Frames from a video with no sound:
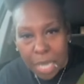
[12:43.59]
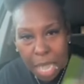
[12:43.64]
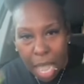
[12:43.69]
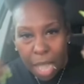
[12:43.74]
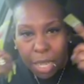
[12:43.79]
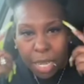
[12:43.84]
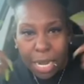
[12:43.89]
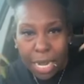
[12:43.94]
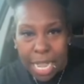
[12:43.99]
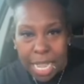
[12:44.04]

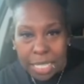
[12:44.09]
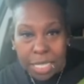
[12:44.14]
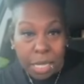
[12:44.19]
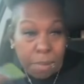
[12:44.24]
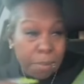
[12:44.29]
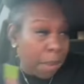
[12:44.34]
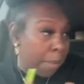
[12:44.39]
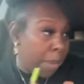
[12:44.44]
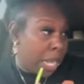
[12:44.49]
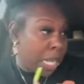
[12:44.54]

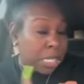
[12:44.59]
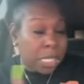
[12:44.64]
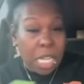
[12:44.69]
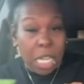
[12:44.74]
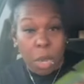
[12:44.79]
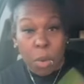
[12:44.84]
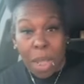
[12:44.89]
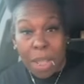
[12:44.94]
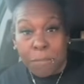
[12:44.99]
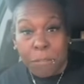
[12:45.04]
calculated. Mama, you
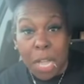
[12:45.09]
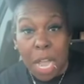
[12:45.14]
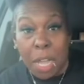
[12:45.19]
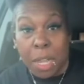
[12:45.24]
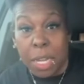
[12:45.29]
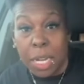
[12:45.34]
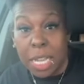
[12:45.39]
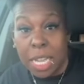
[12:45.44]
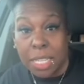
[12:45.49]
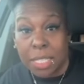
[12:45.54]
say your wife
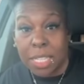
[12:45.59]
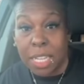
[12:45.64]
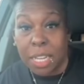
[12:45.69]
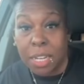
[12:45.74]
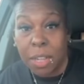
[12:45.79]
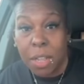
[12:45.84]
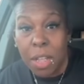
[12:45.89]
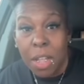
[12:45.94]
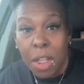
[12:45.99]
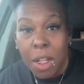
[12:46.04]

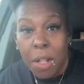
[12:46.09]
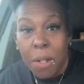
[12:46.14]
calculated.